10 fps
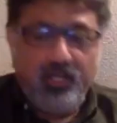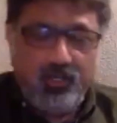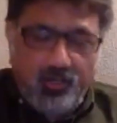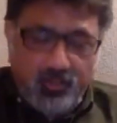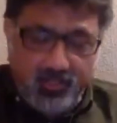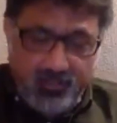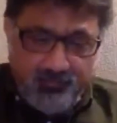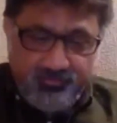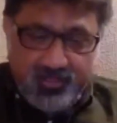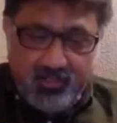Okay.
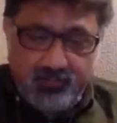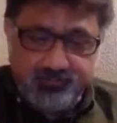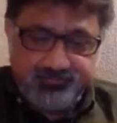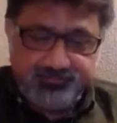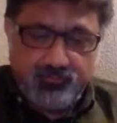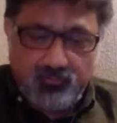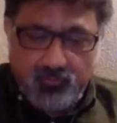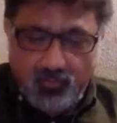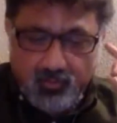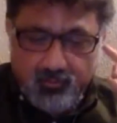
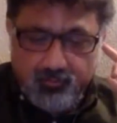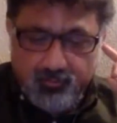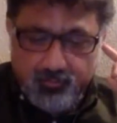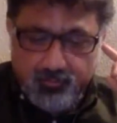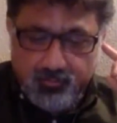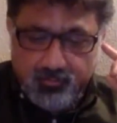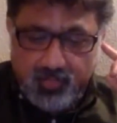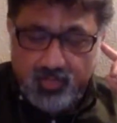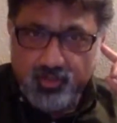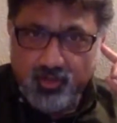
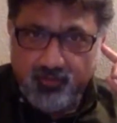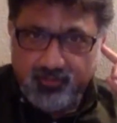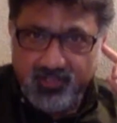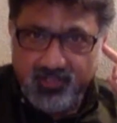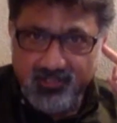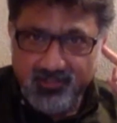How's your coffee, Anil?